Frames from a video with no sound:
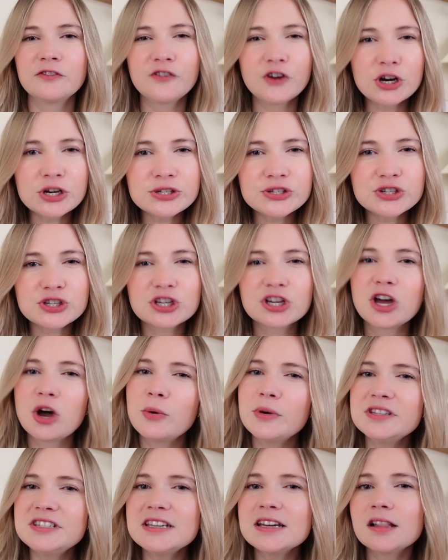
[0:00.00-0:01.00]
First, go
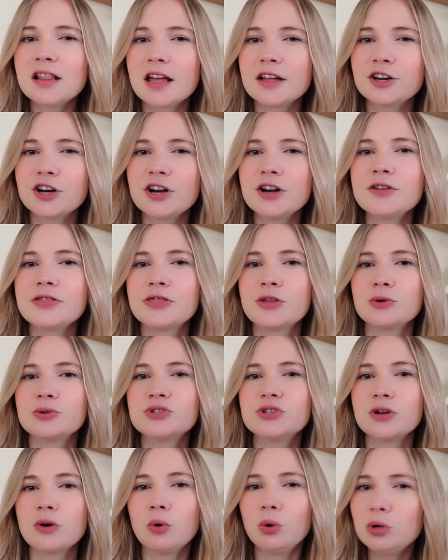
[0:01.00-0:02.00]
and declutter
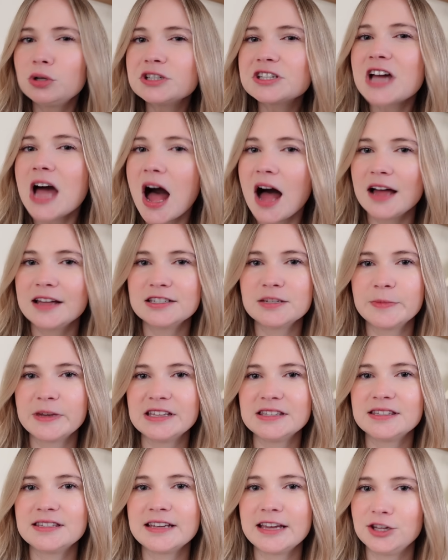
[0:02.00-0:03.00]
those old
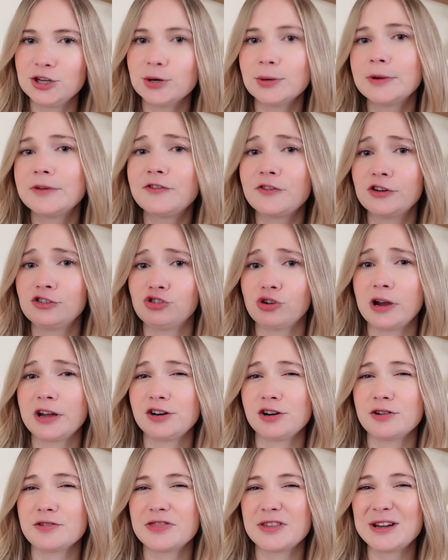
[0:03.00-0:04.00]
condiments in your
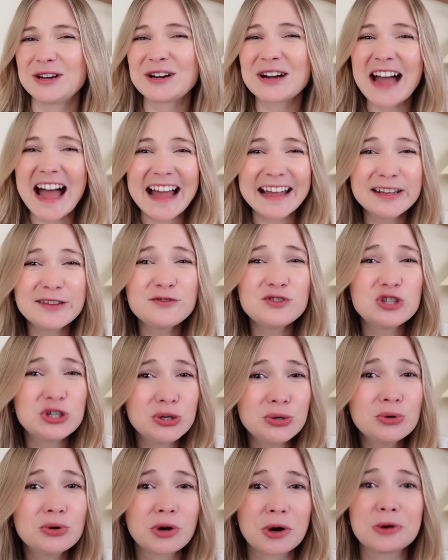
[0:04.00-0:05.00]
refrigerator that you're kind of
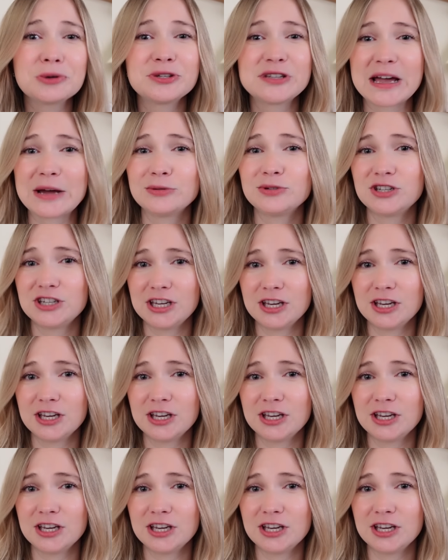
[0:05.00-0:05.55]
too grossed out to